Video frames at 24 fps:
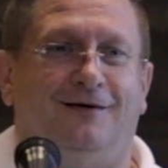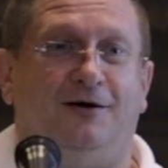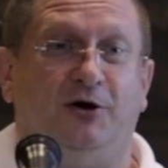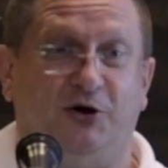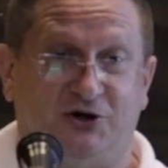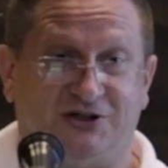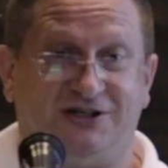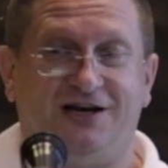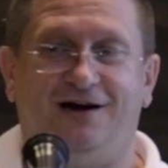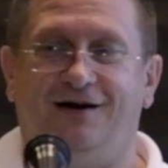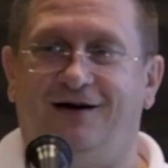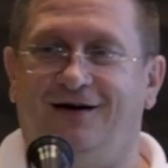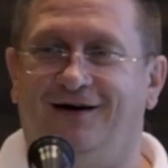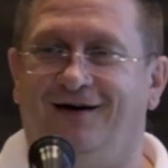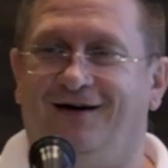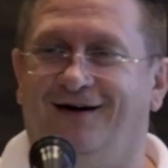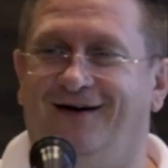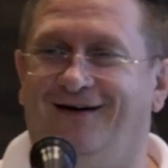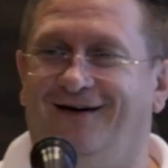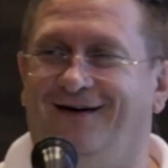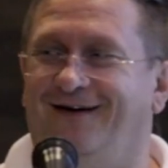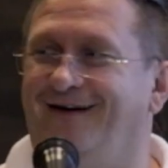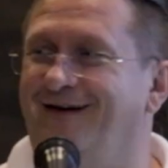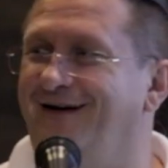You see?
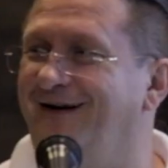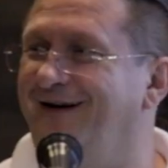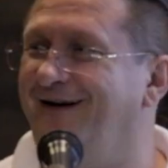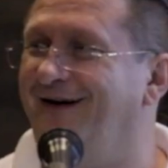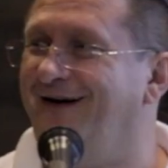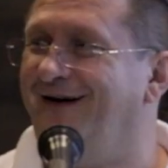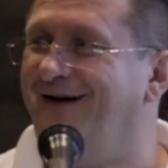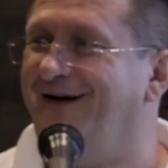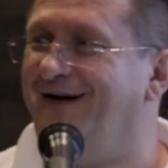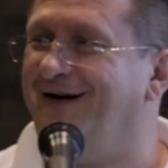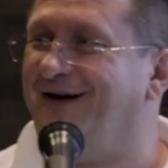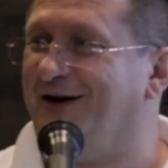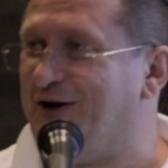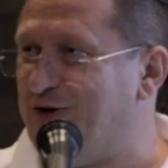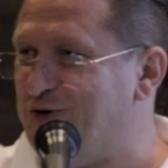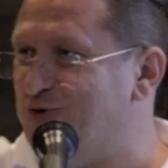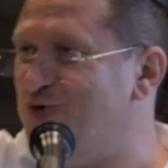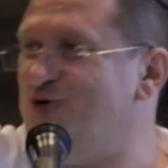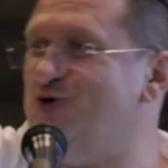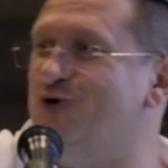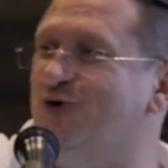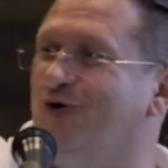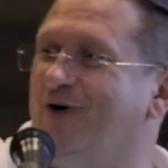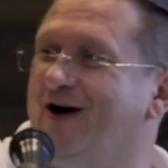
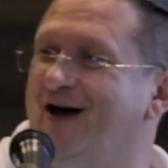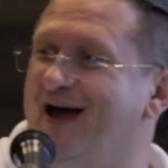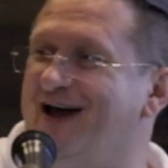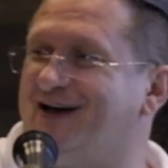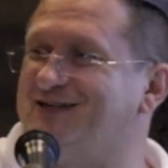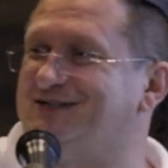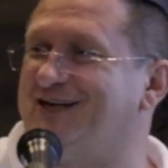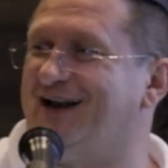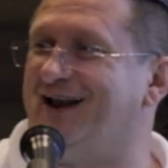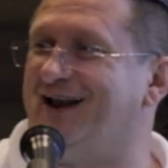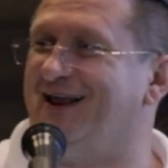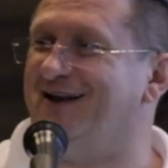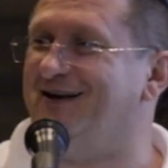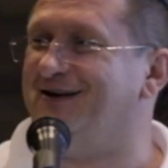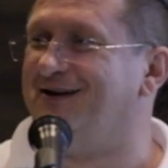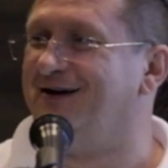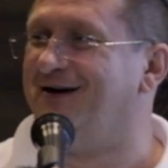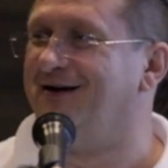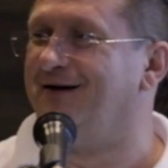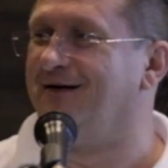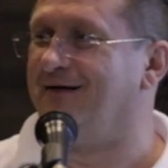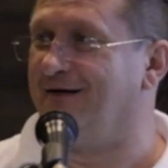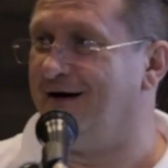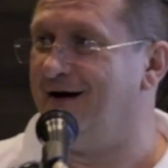You knew. Excellent.
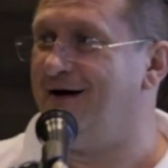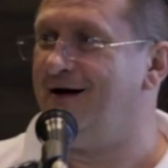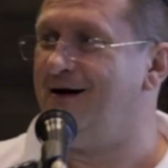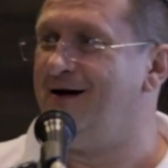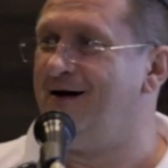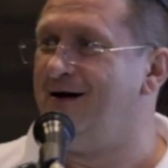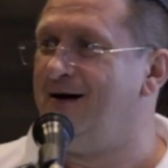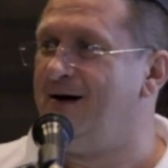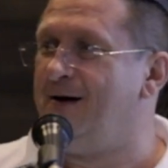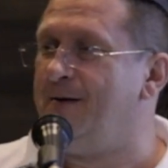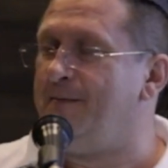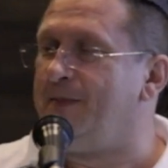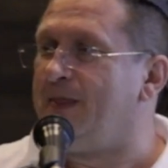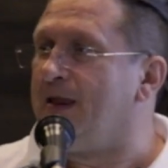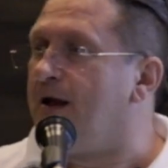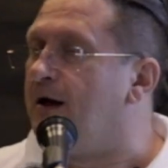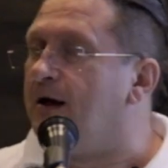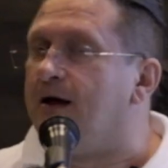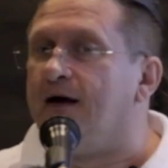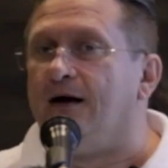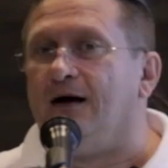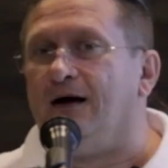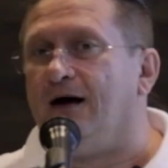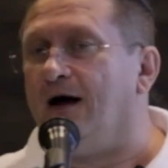Yeah?
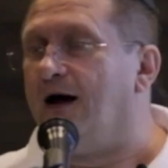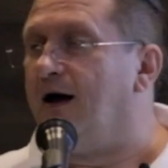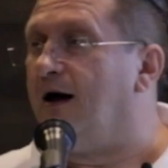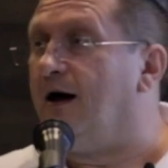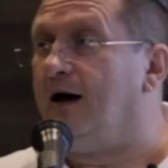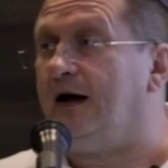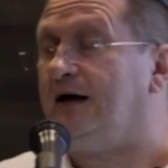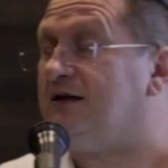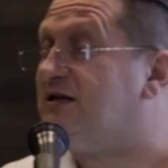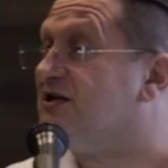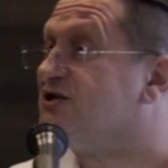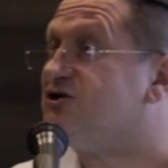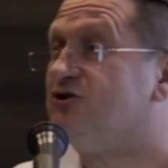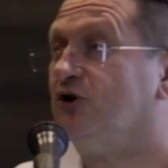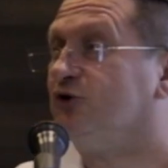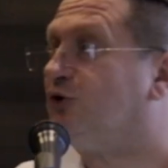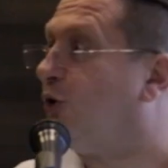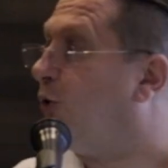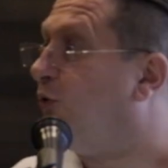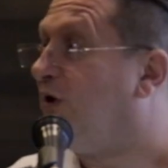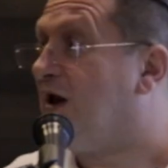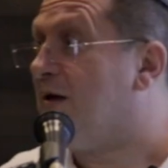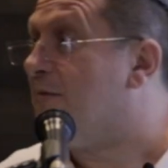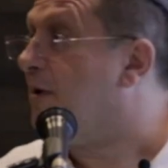It is not
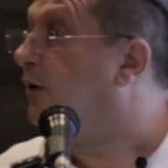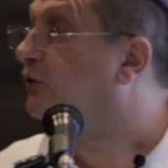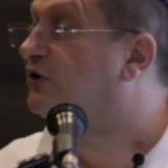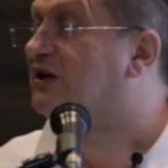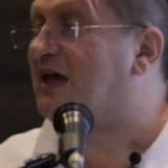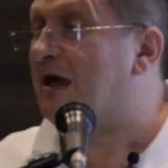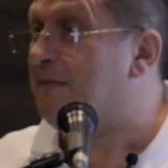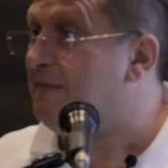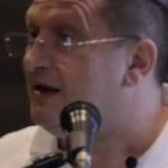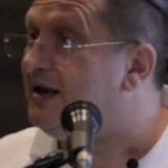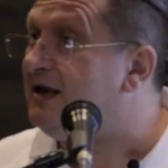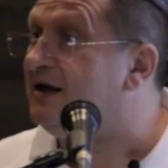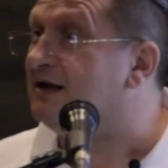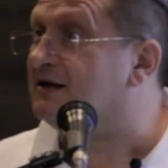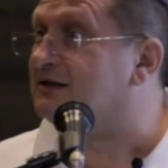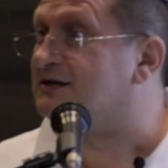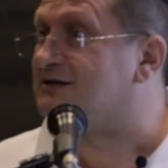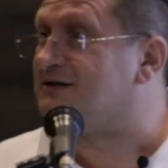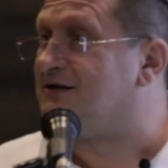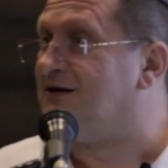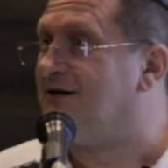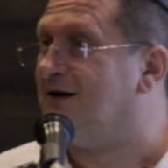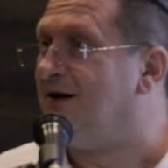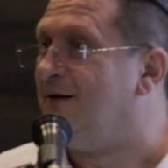only about chameleons.
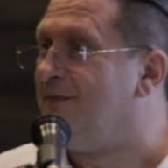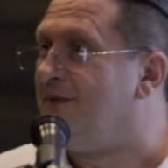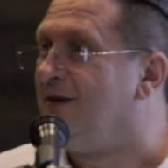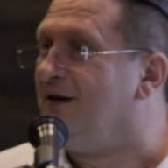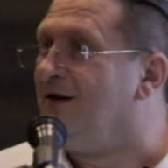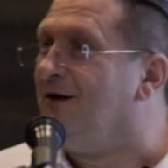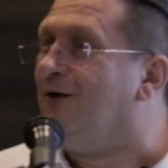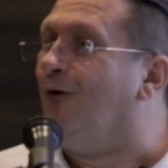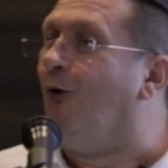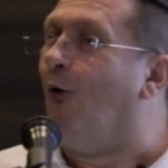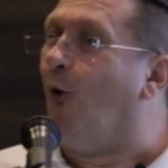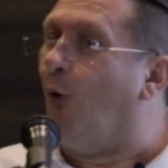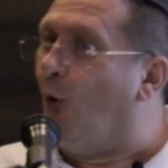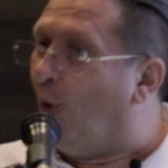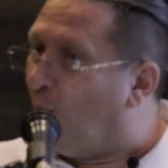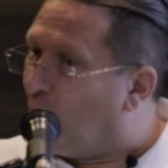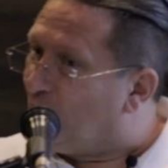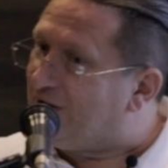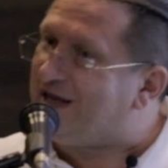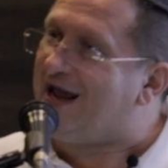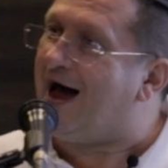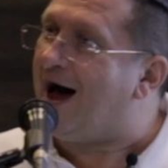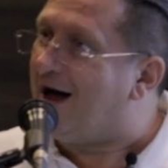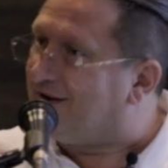
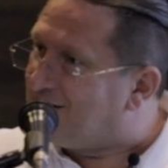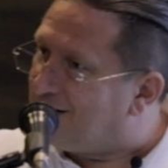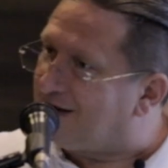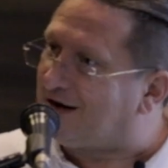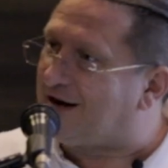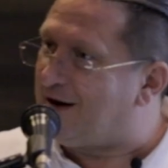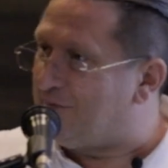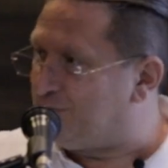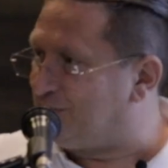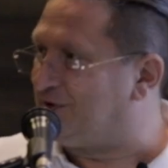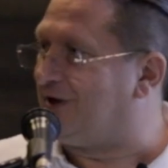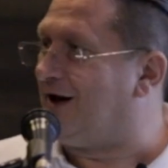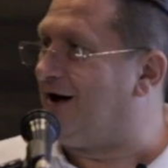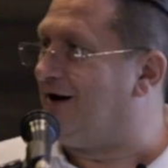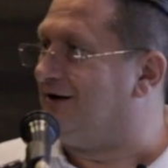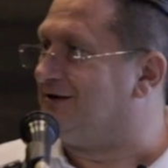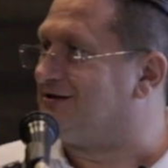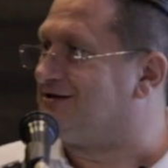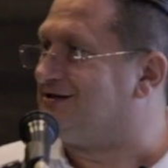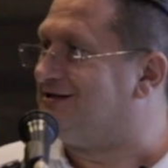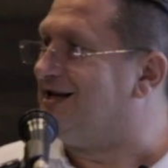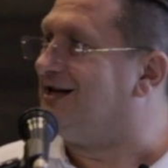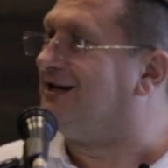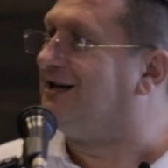All the other
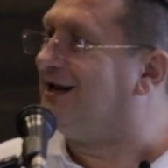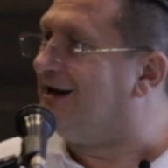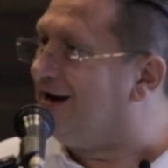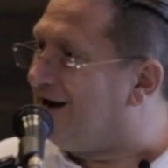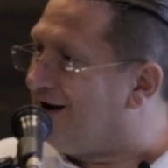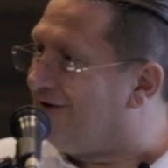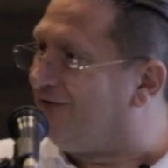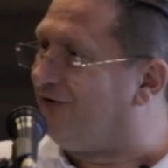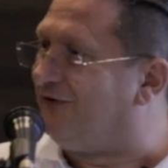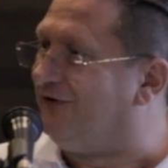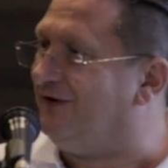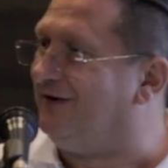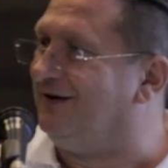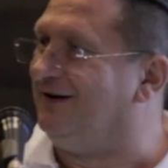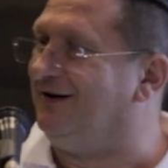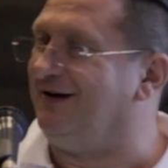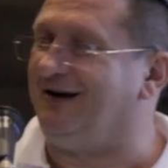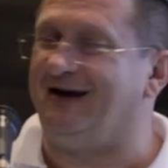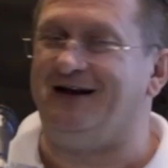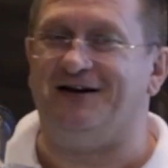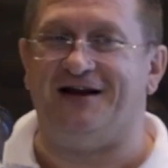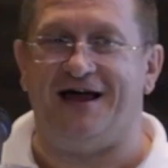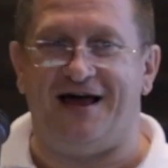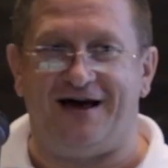reptiles that live
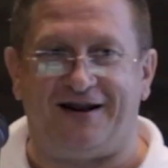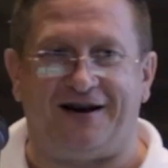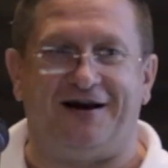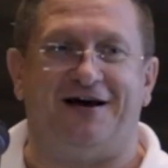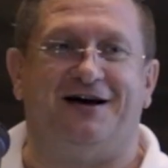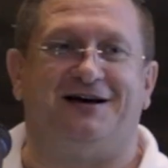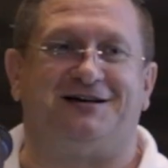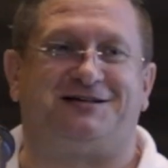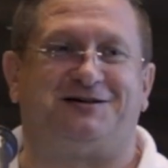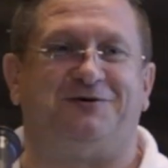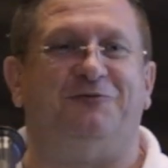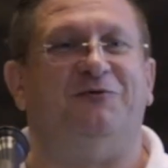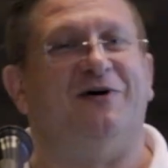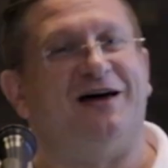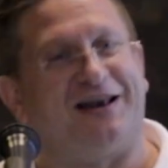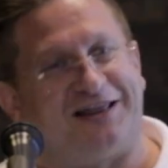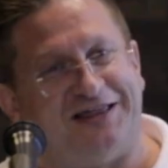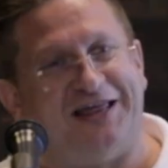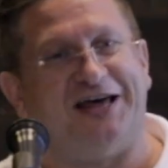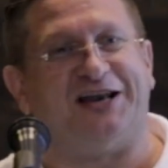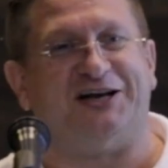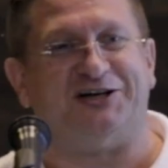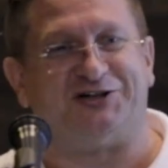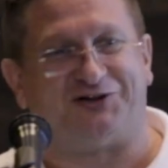in areas where
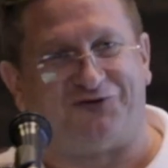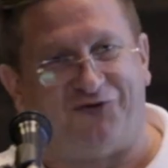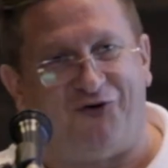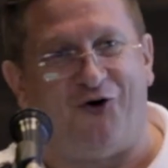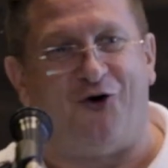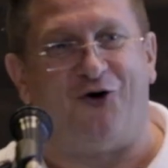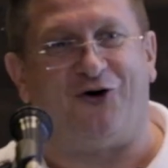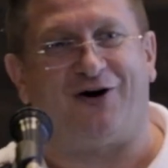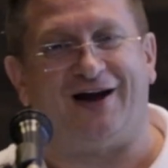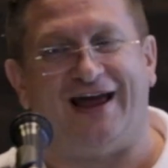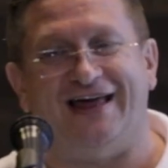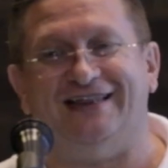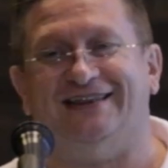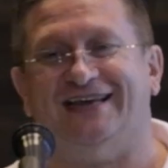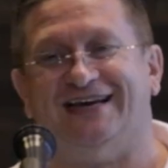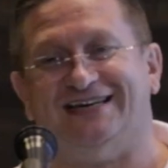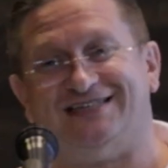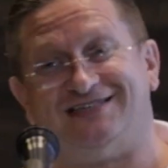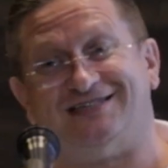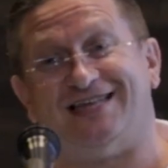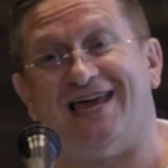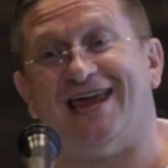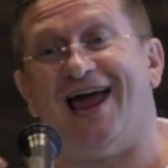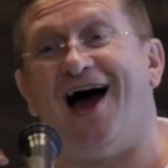there is fog and they
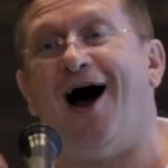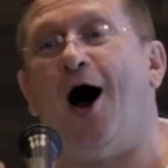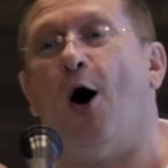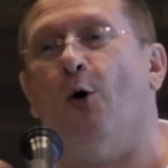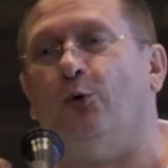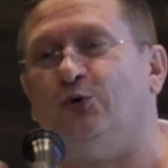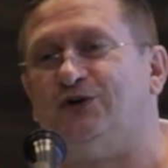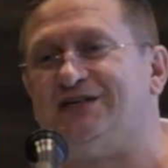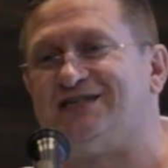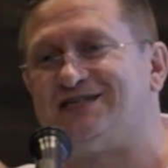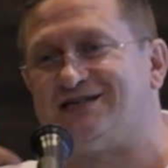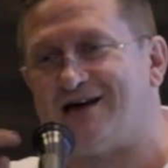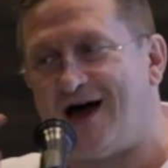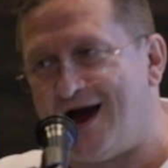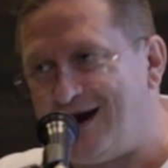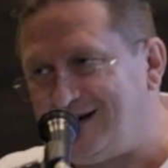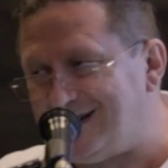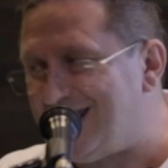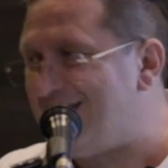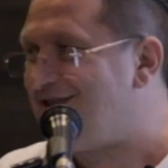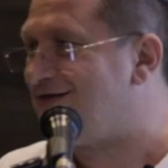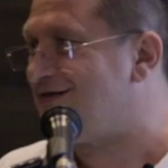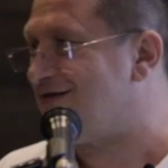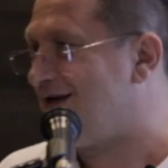stay
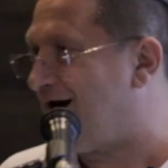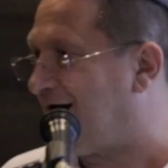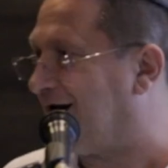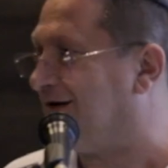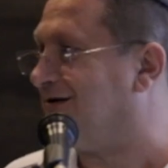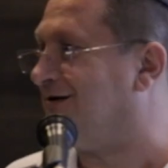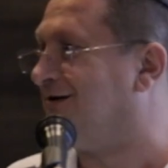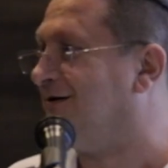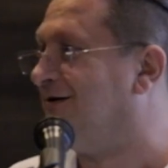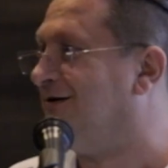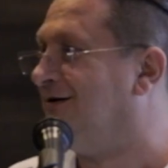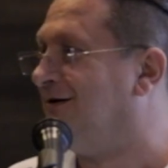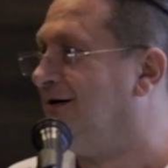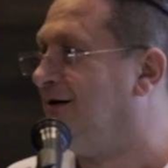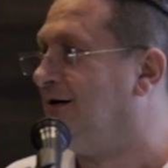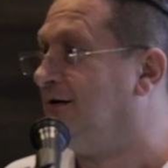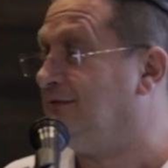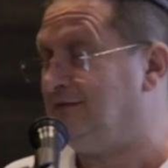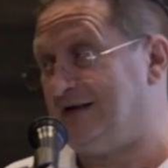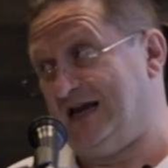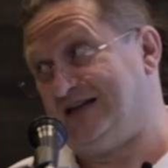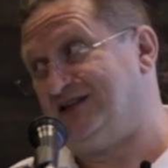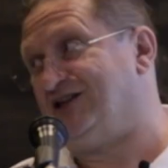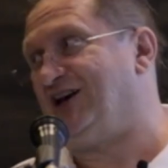outside at night,
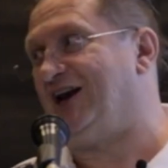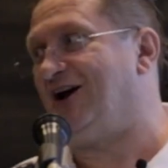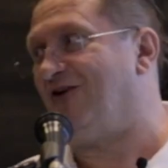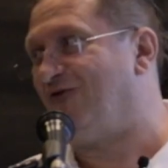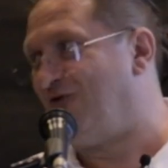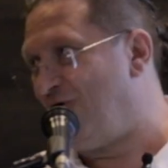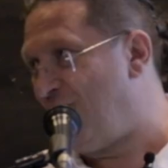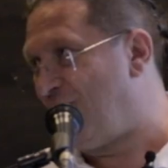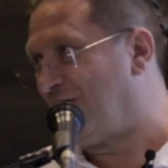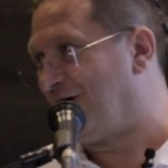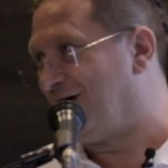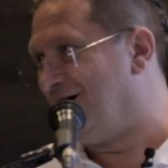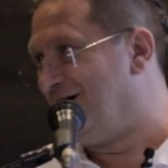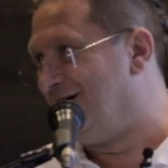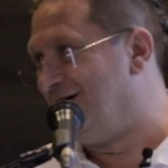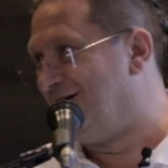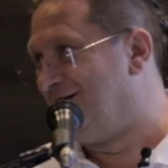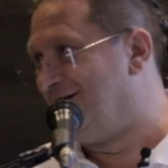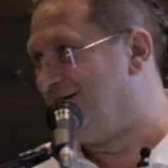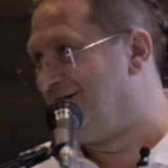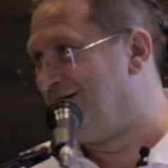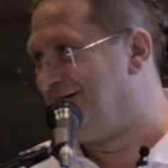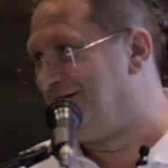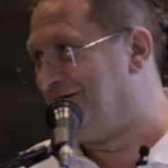they drink fog.
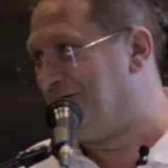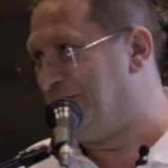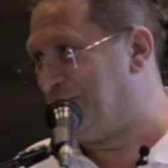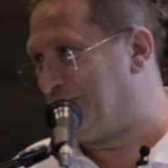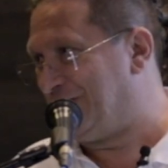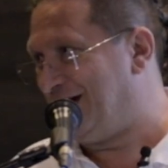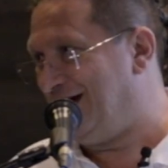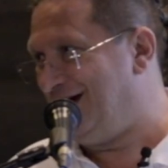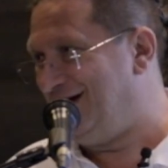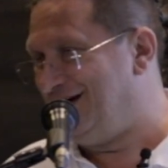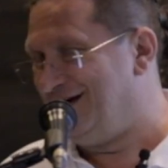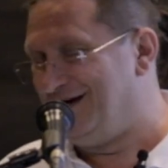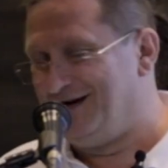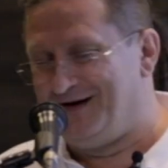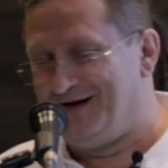Okay?